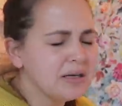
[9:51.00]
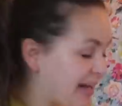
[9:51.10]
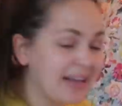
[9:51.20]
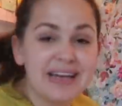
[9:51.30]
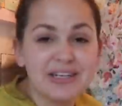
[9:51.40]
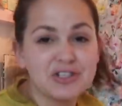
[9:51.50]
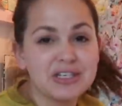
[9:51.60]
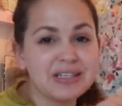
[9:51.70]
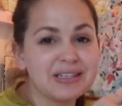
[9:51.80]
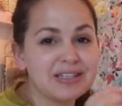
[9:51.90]
And
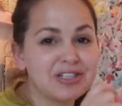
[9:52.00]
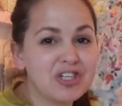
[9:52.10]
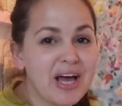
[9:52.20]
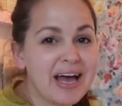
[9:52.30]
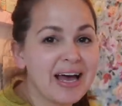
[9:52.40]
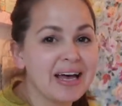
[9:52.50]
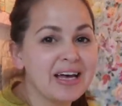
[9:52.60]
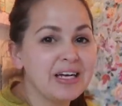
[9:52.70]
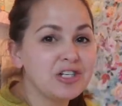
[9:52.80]
literally the chair